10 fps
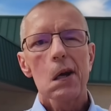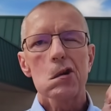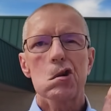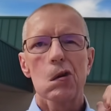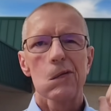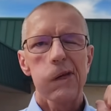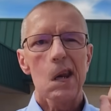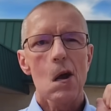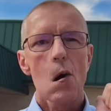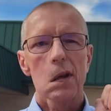out here shooting
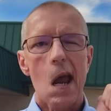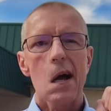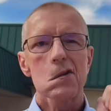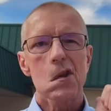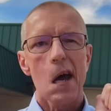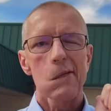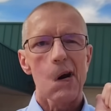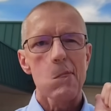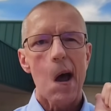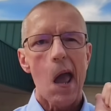video on the outside of
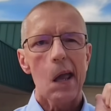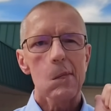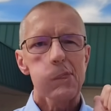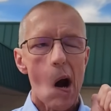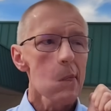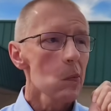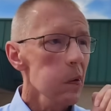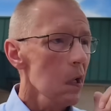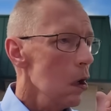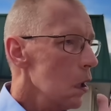our bank,
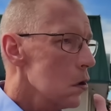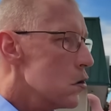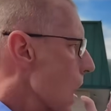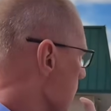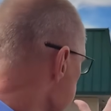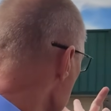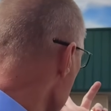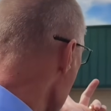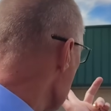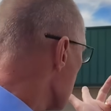probably trying to
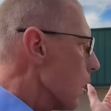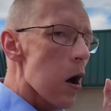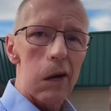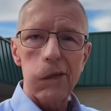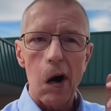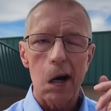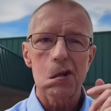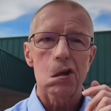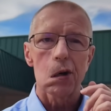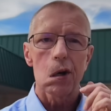figure out where all of our
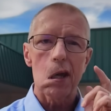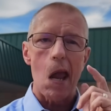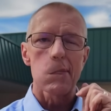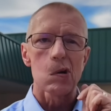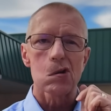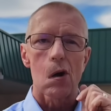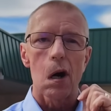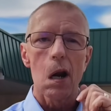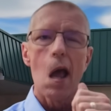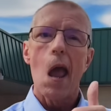exterior cameras
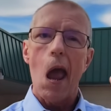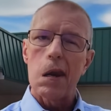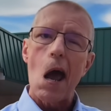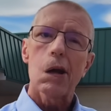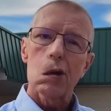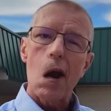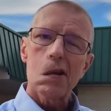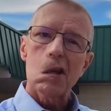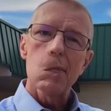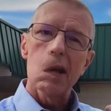are. And now you're
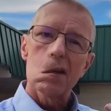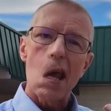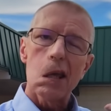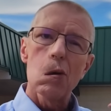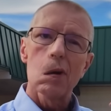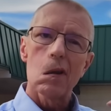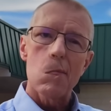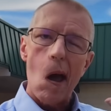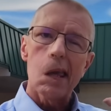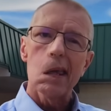asking me to take you into the
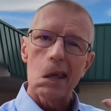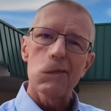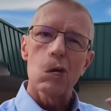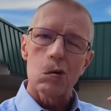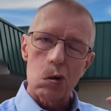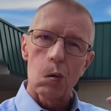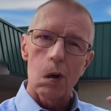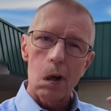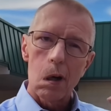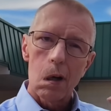bank and give you a
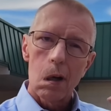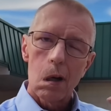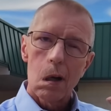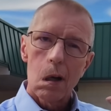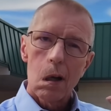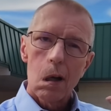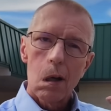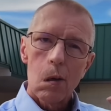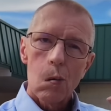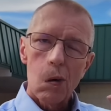tour
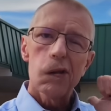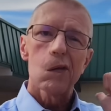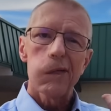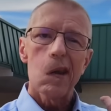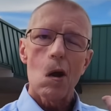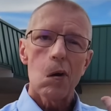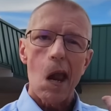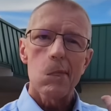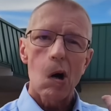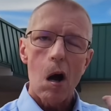with your video
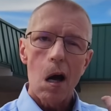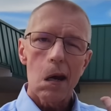camera on?